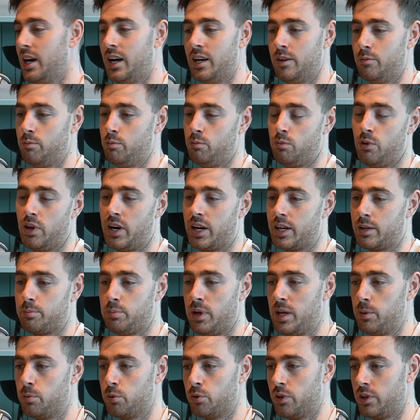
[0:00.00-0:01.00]
And like
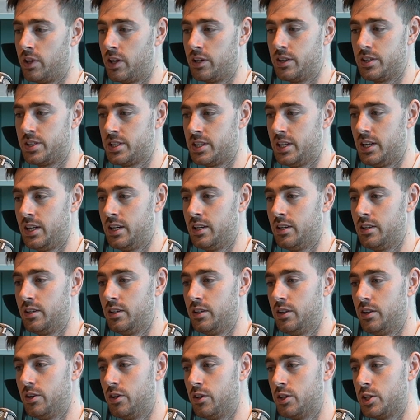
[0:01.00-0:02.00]
people that understand,
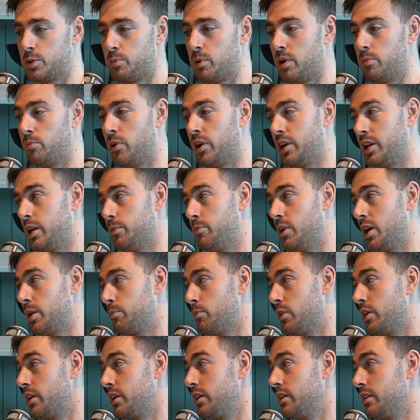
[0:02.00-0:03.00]
spend money to make
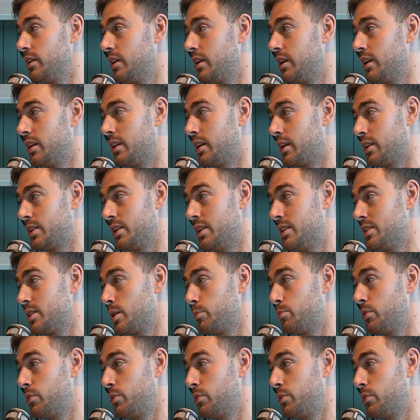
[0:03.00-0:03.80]
money, that ends up